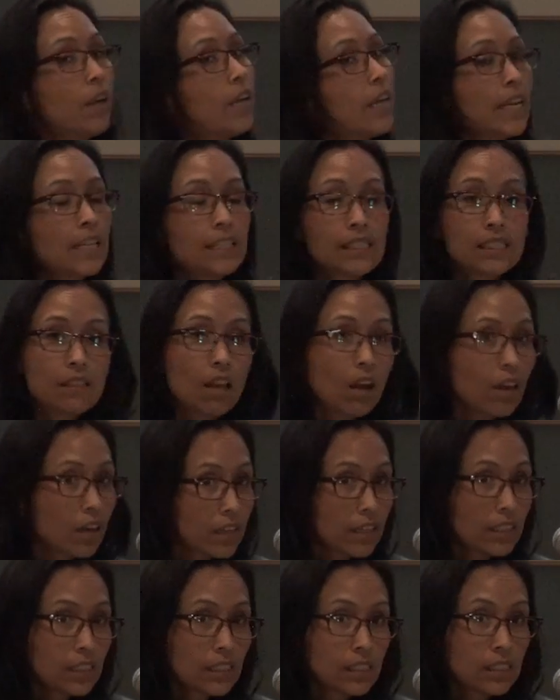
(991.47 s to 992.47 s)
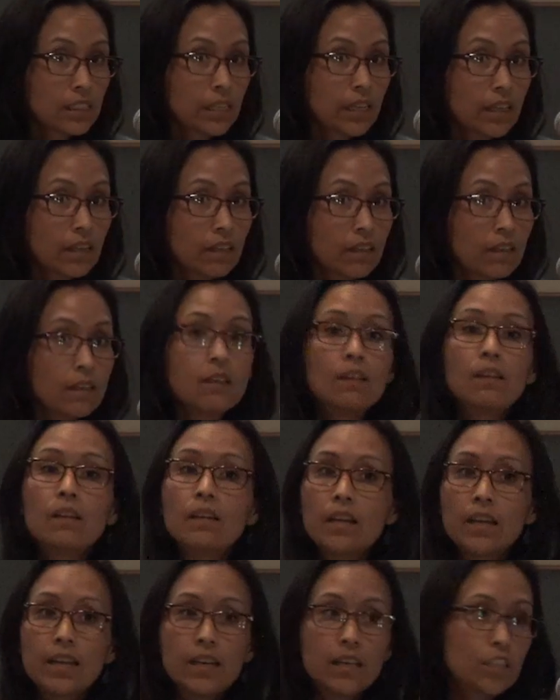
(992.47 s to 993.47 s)
It's not going to stick,
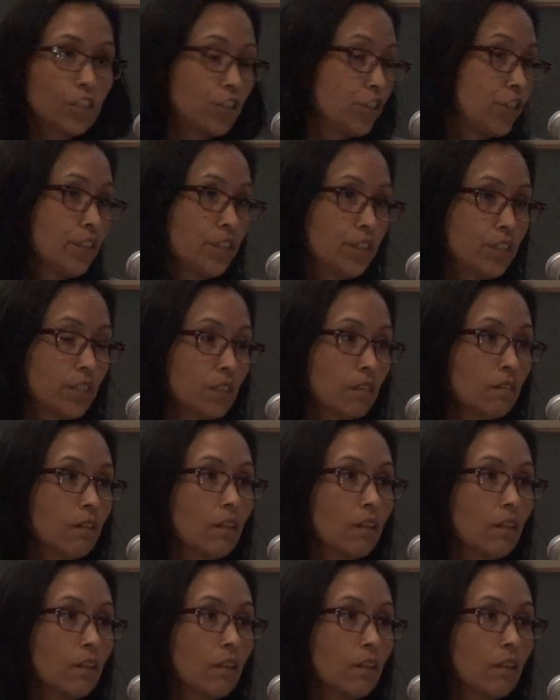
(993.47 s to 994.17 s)
and it's just